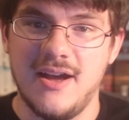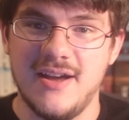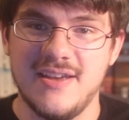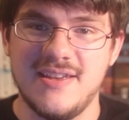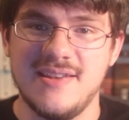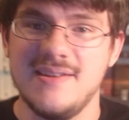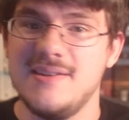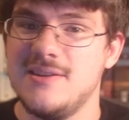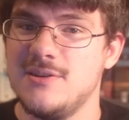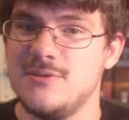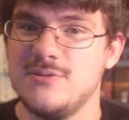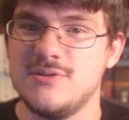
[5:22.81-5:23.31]

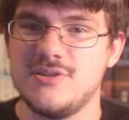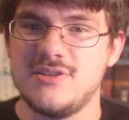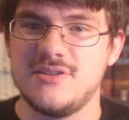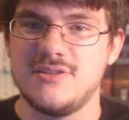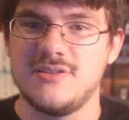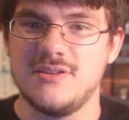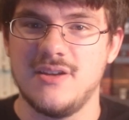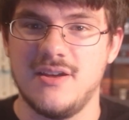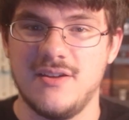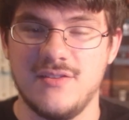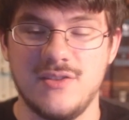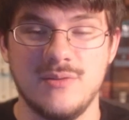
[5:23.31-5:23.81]
He
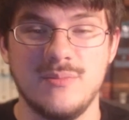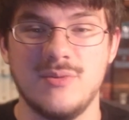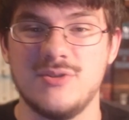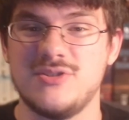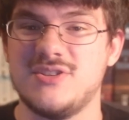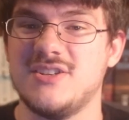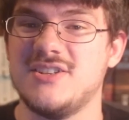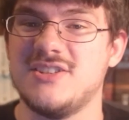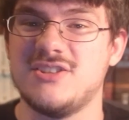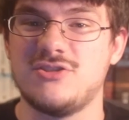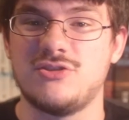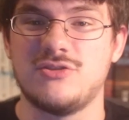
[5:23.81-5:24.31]
used the
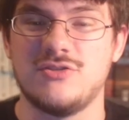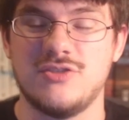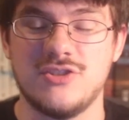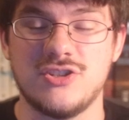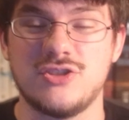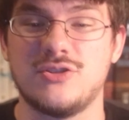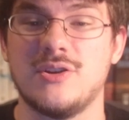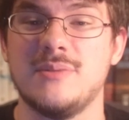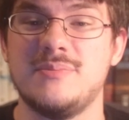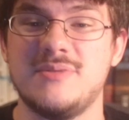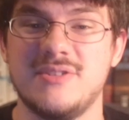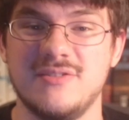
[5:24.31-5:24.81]
most
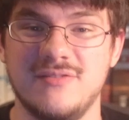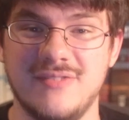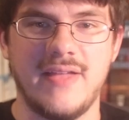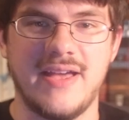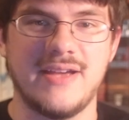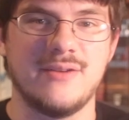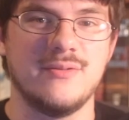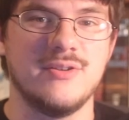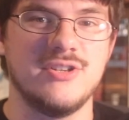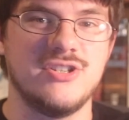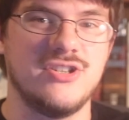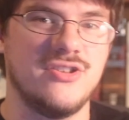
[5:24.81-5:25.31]
descriptive
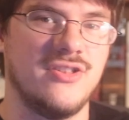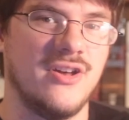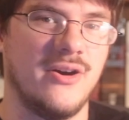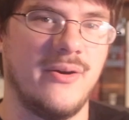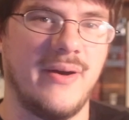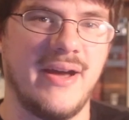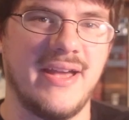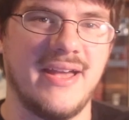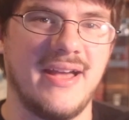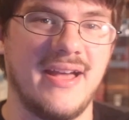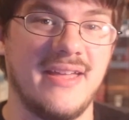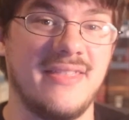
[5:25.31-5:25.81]
language, though
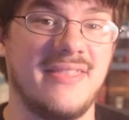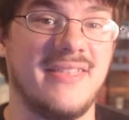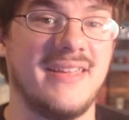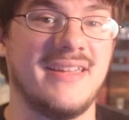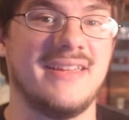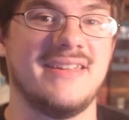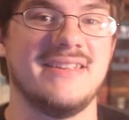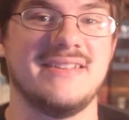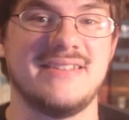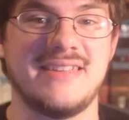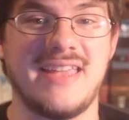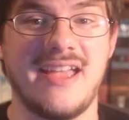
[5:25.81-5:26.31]
I
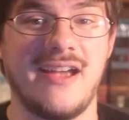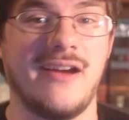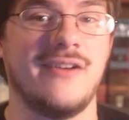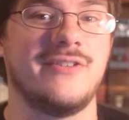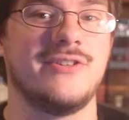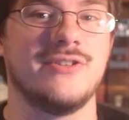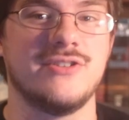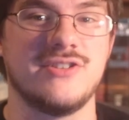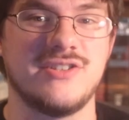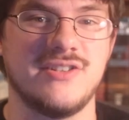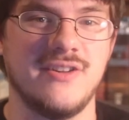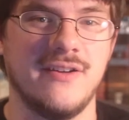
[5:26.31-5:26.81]
think his
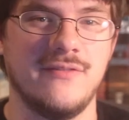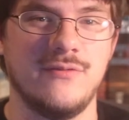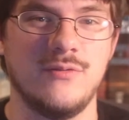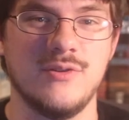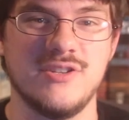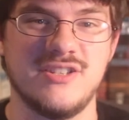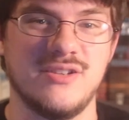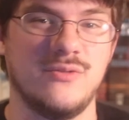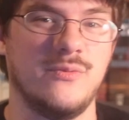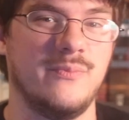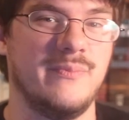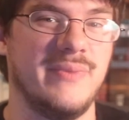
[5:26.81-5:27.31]
character stuff
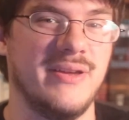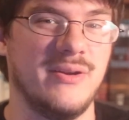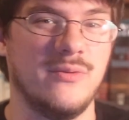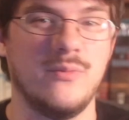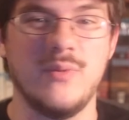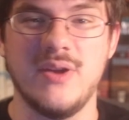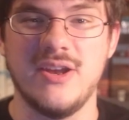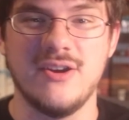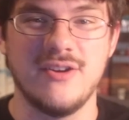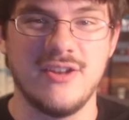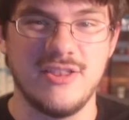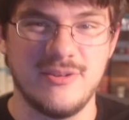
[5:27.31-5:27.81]
was a bit
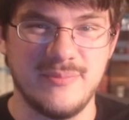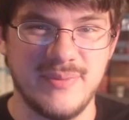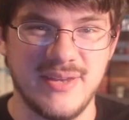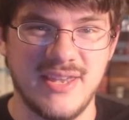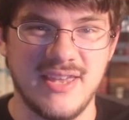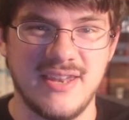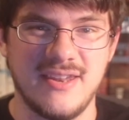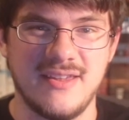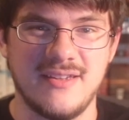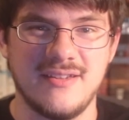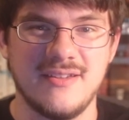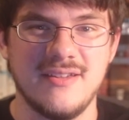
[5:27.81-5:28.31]
weird at the
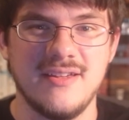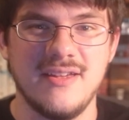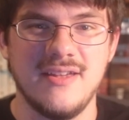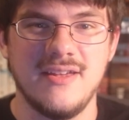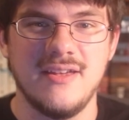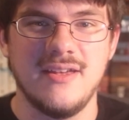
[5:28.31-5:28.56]
beginning.